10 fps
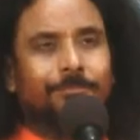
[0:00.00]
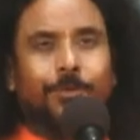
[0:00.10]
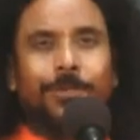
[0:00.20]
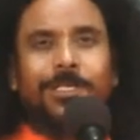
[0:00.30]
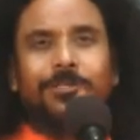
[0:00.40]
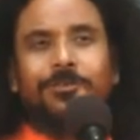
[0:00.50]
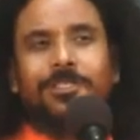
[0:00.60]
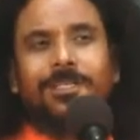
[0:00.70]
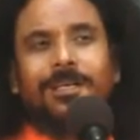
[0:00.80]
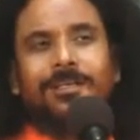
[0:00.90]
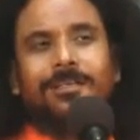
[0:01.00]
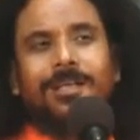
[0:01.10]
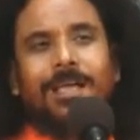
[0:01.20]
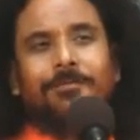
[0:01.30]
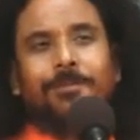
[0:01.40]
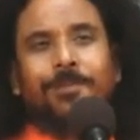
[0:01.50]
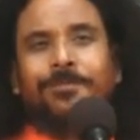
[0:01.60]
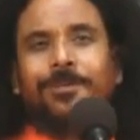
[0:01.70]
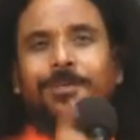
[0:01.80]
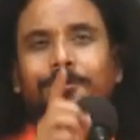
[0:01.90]
Moment you decide, I will
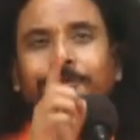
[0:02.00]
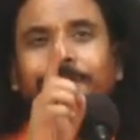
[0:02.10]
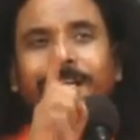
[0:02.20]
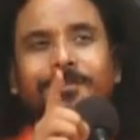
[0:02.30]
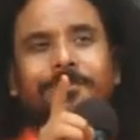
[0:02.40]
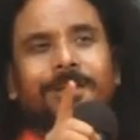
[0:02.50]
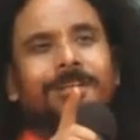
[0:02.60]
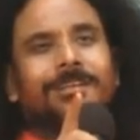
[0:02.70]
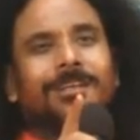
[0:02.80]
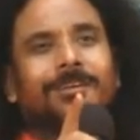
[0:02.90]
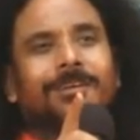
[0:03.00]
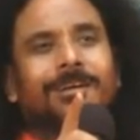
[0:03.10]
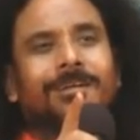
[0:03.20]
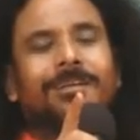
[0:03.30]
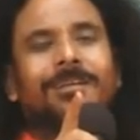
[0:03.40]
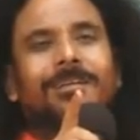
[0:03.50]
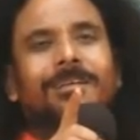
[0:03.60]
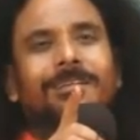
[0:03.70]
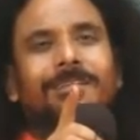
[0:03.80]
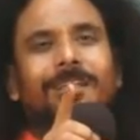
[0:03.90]
prefer to die for Kriya Yoga,
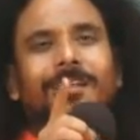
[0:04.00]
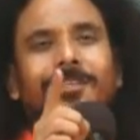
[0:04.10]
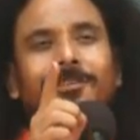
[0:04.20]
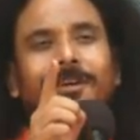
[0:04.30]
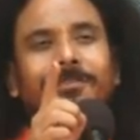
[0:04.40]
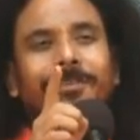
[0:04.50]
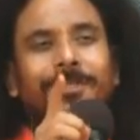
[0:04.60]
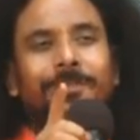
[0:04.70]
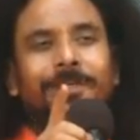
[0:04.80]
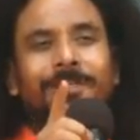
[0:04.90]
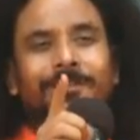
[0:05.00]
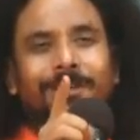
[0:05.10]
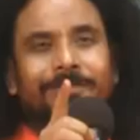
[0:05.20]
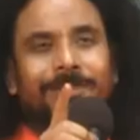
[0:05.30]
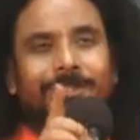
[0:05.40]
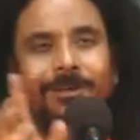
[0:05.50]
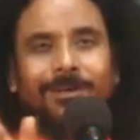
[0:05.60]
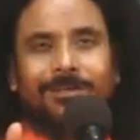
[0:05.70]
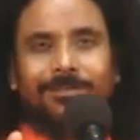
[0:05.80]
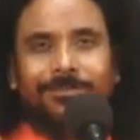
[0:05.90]
then you are with me, you are with
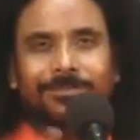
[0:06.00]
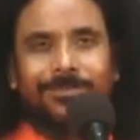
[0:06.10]
God.